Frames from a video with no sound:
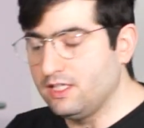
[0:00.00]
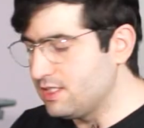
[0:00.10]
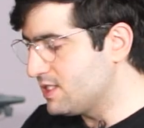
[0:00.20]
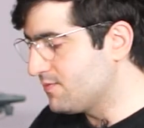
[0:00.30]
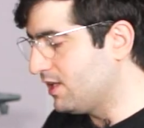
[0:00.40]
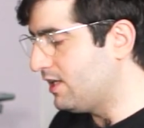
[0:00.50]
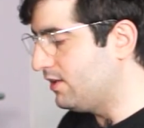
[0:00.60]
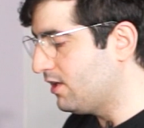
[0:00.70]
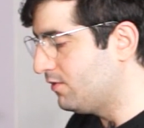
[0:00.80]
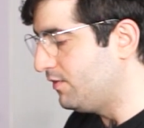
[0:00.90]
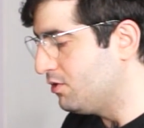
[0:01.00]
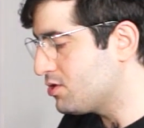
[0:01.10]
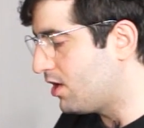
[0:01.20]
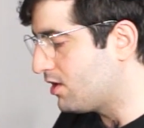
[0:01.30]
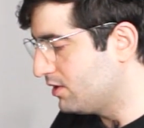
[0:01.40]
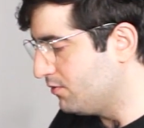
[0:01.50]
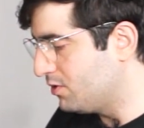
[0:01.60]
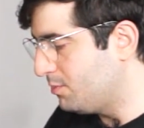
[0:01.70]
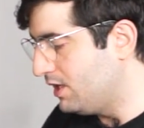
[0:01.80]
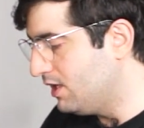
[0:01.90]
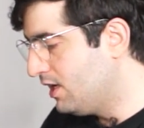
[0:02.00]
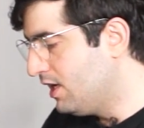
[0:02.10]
This is what they thought Windows RT would be,